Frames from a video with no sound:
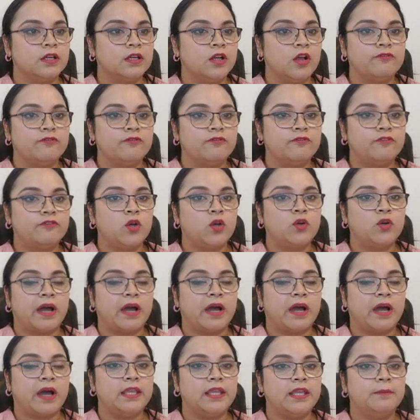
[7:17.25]
followed
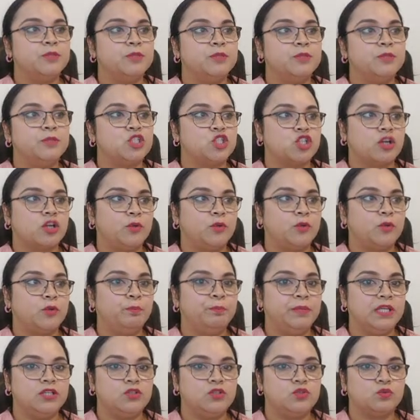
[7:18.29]
by bishop to
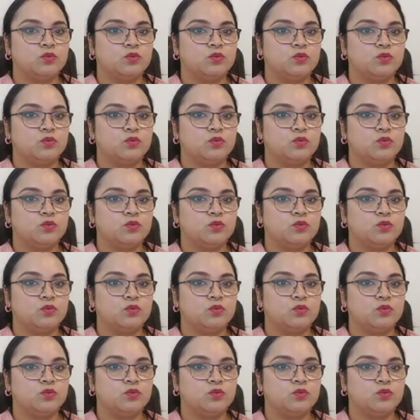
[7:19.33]
b2,